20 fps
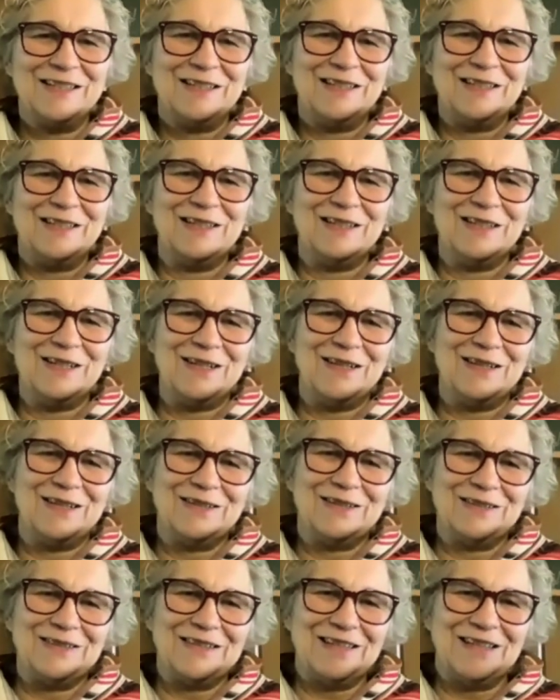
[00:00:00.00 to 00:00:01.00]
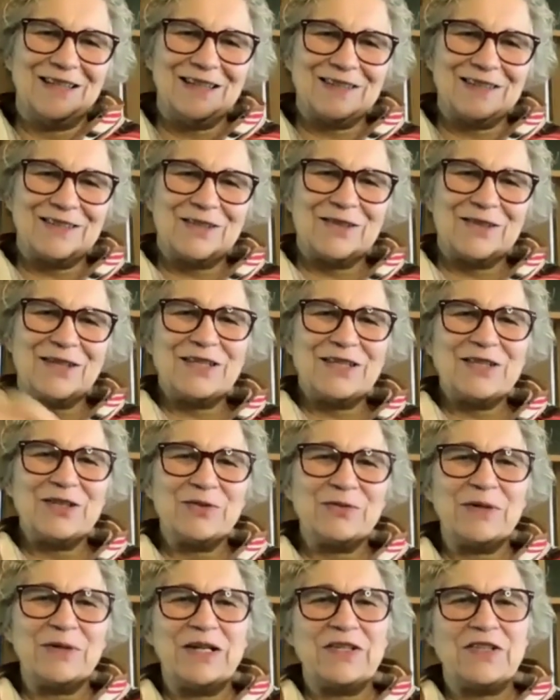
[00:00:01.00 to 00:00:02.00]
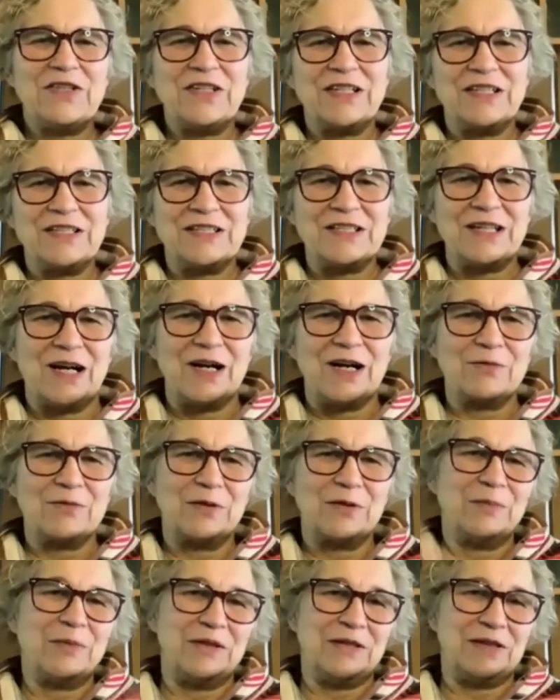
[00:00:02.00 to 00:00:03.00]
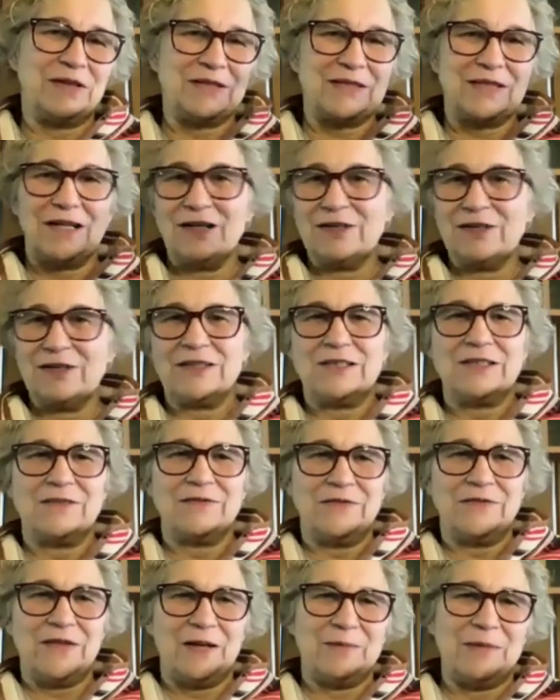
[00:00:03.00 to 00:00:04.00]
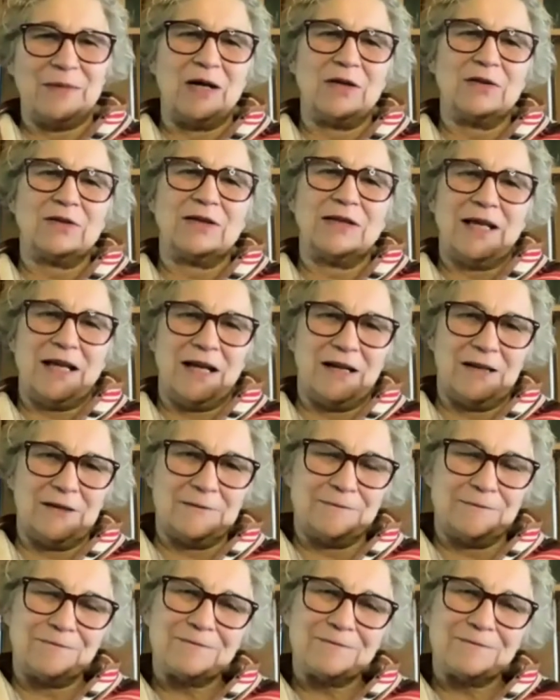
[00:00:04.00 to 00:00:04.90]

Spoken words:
Here's 32 winds you can start with, but there's hundreds of them out there.